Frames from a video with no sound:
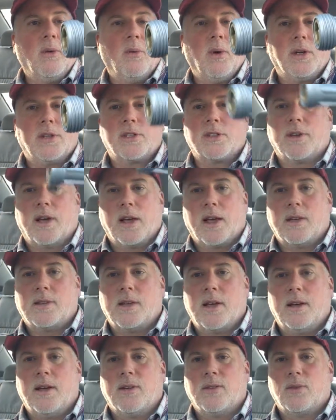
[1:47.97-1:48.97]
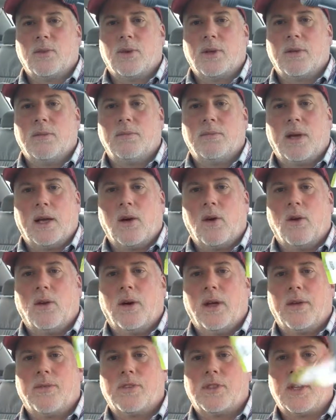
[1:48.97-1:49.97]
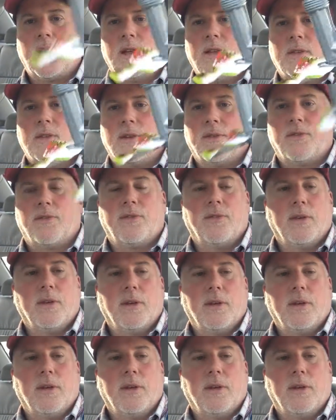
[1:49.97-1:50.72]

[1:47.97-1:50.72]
which, like I said, doesn't really make a whole lot of sense if